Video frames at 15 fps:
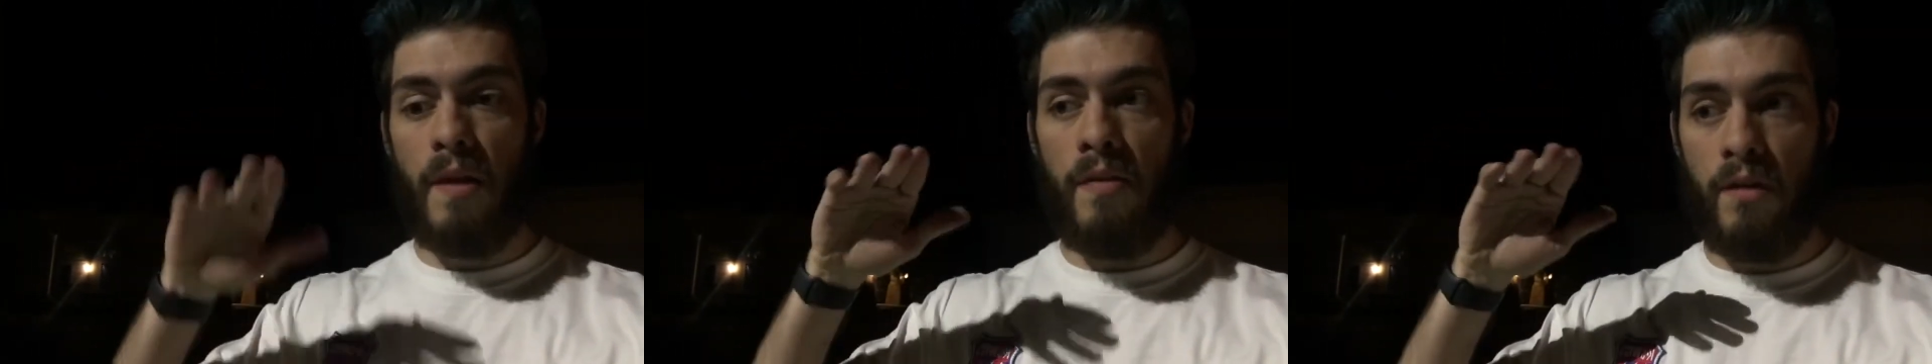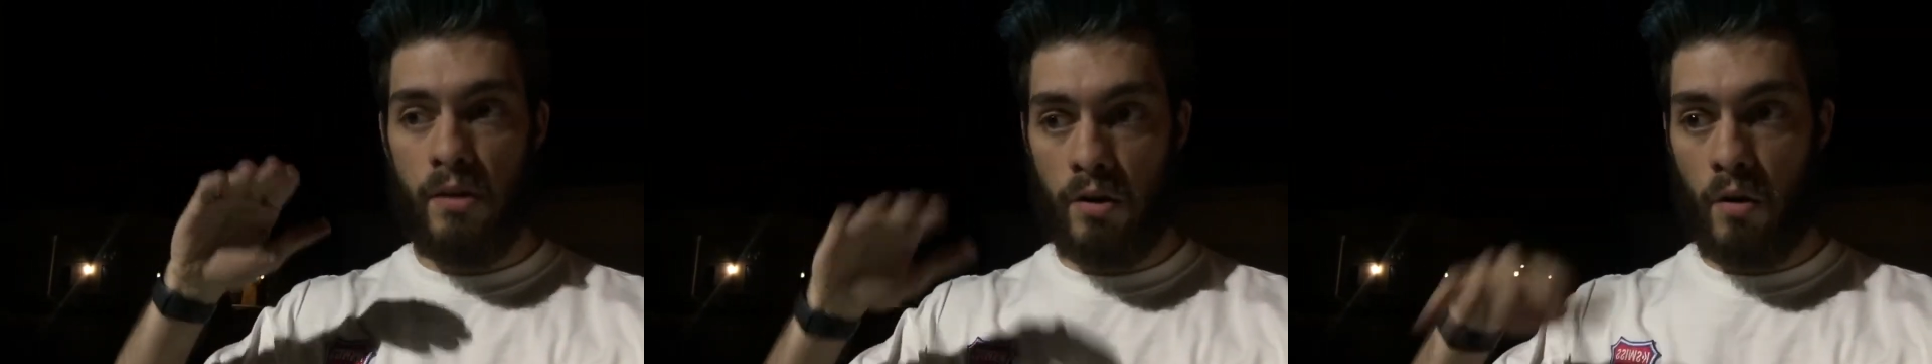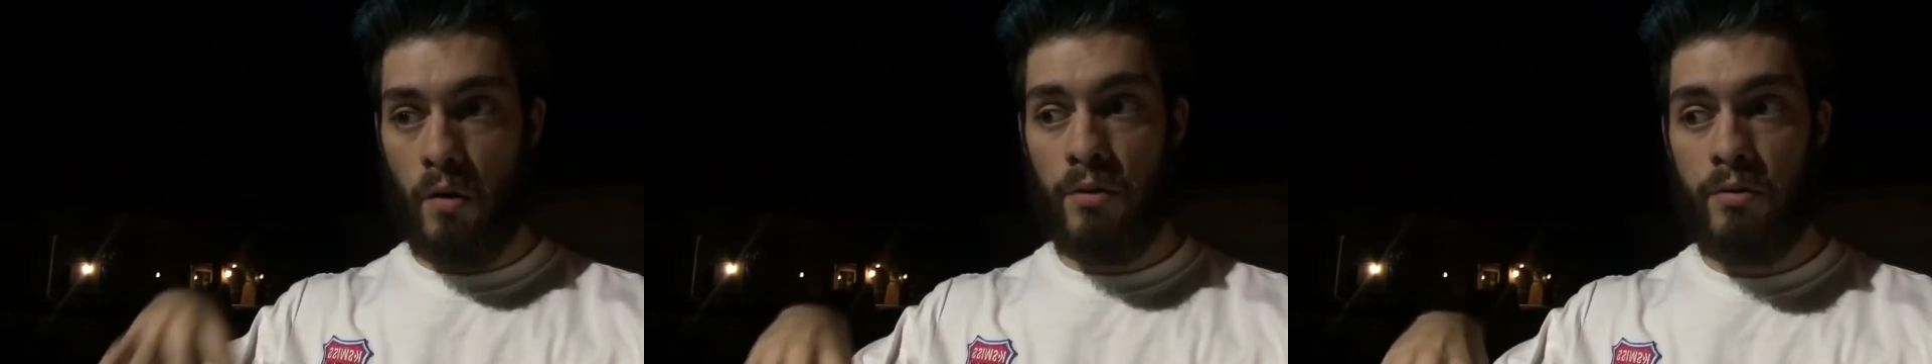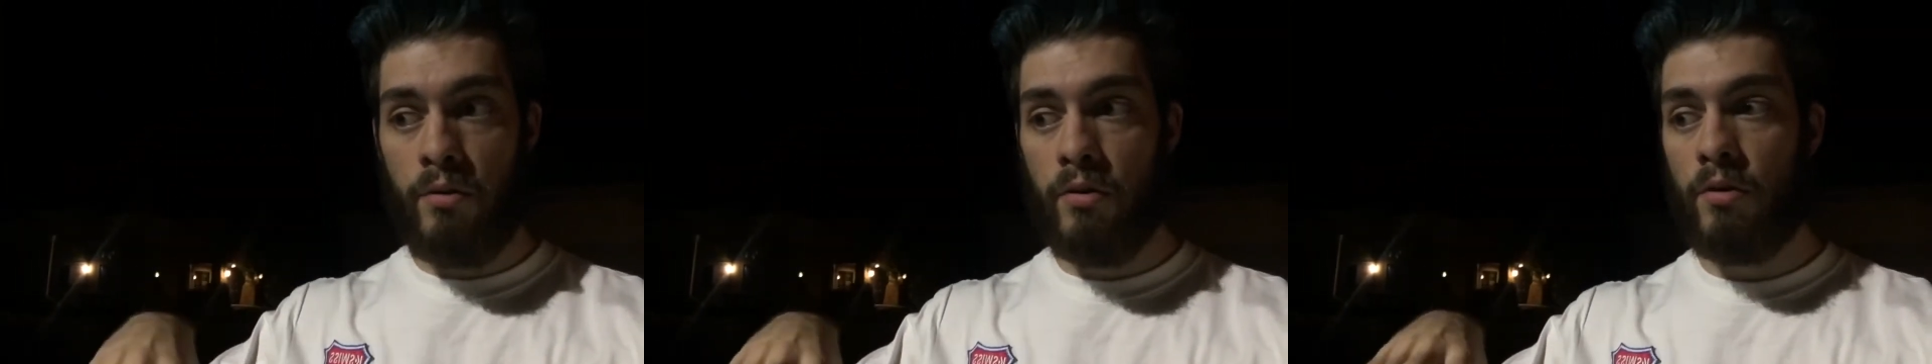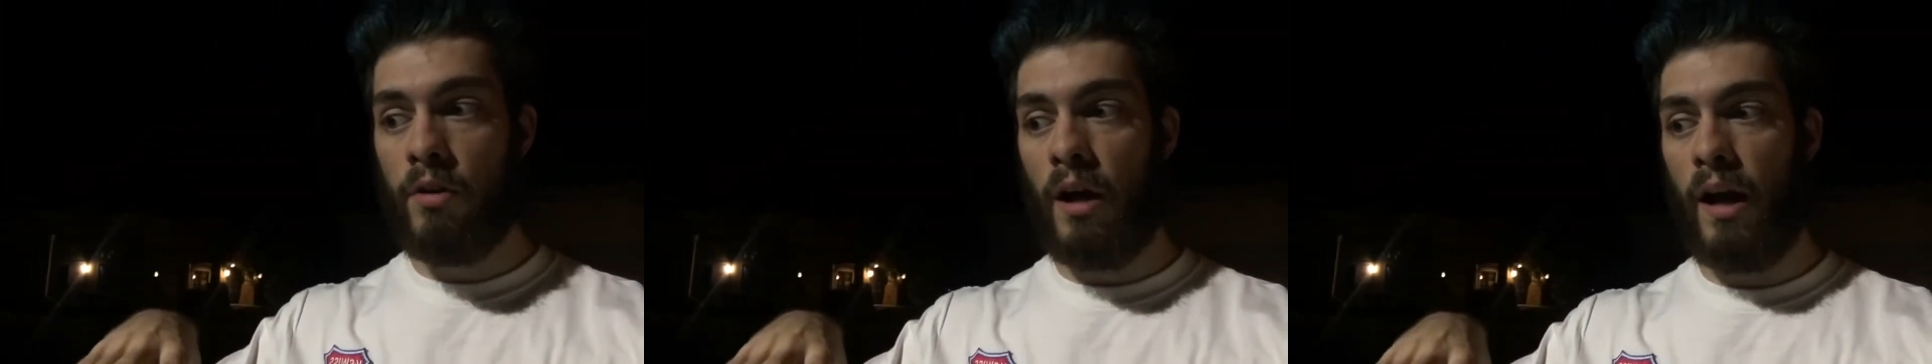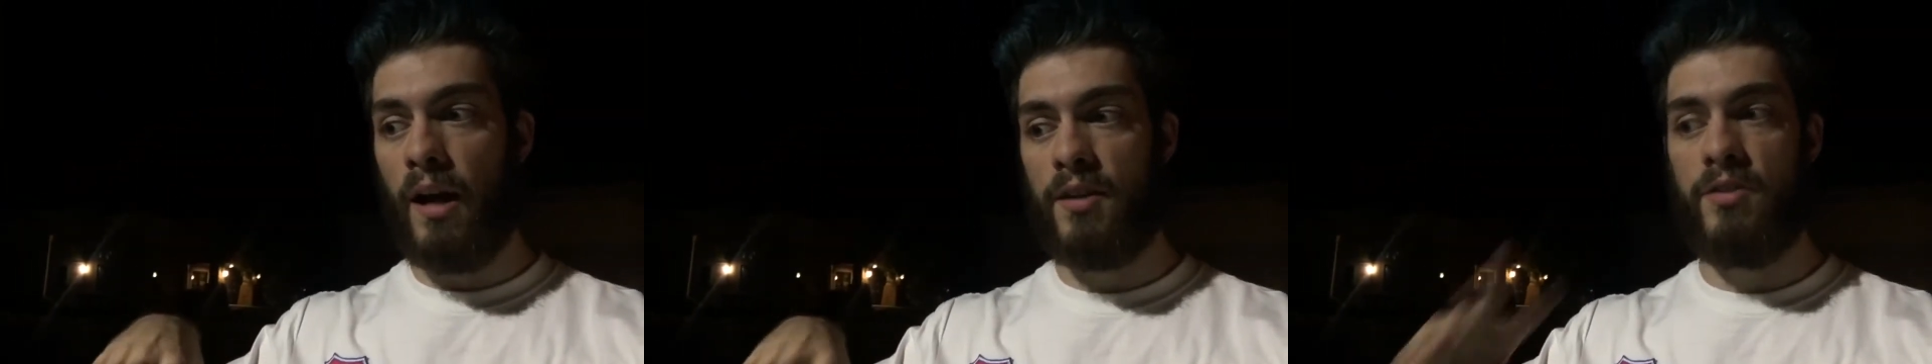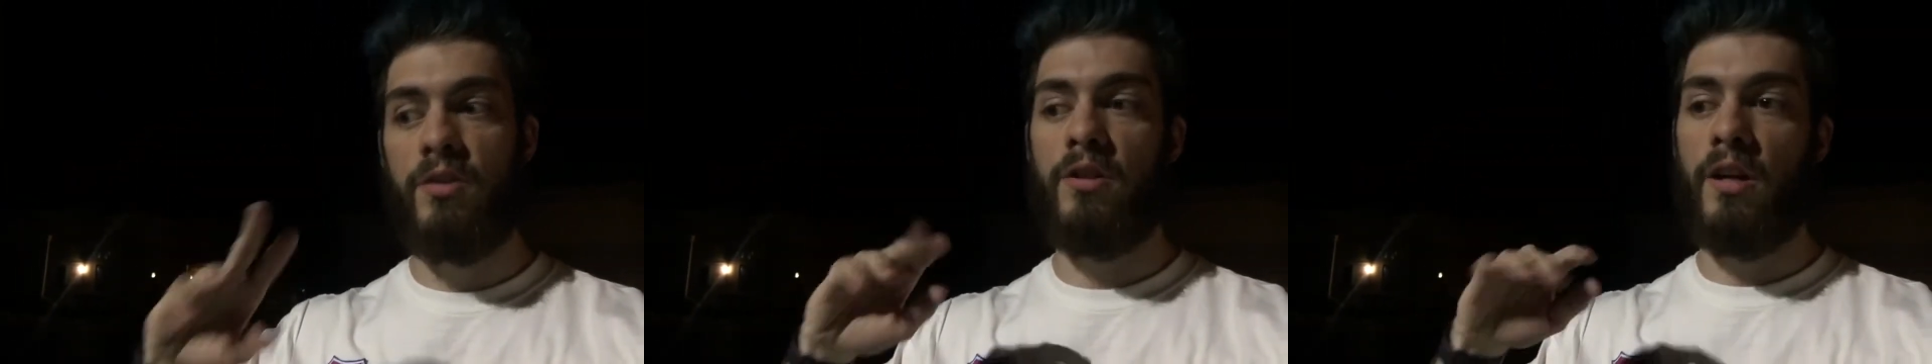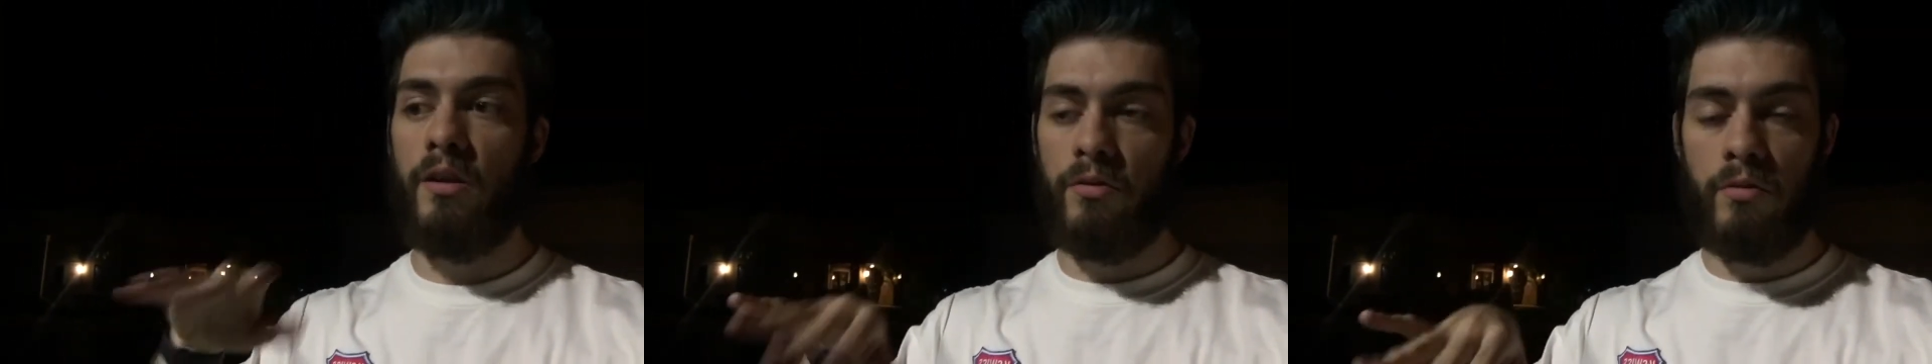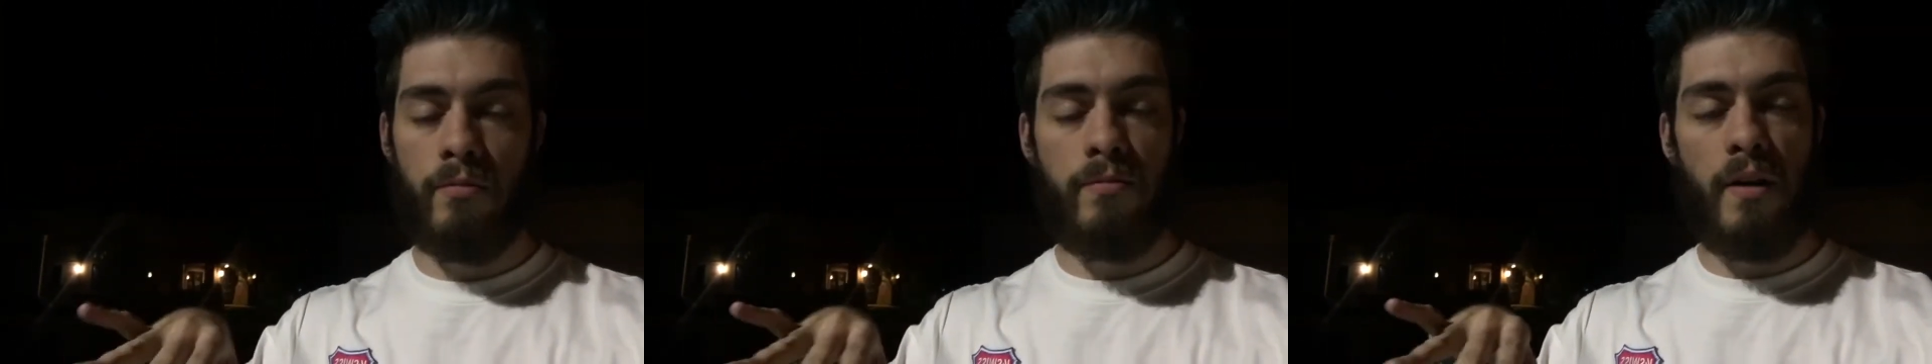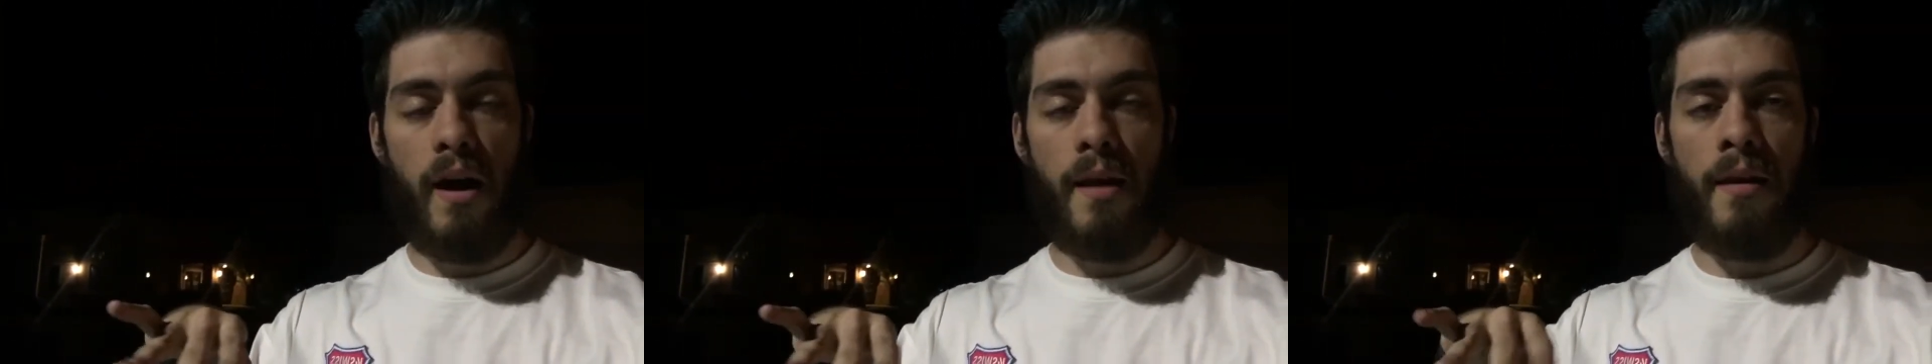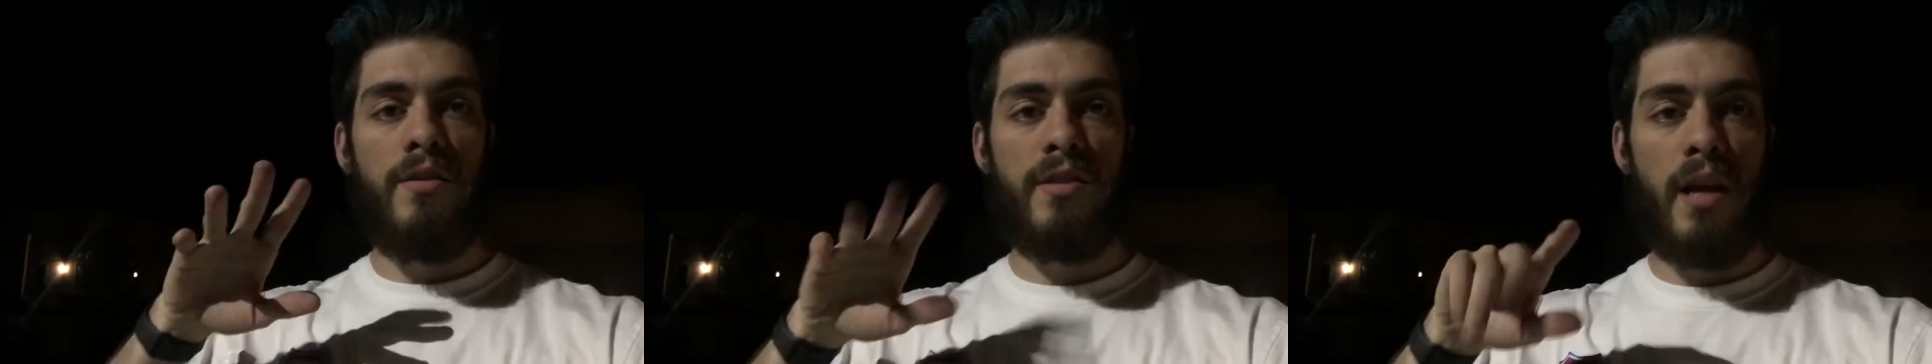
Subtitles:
And then you're going through the cracks and you're getting through them fine.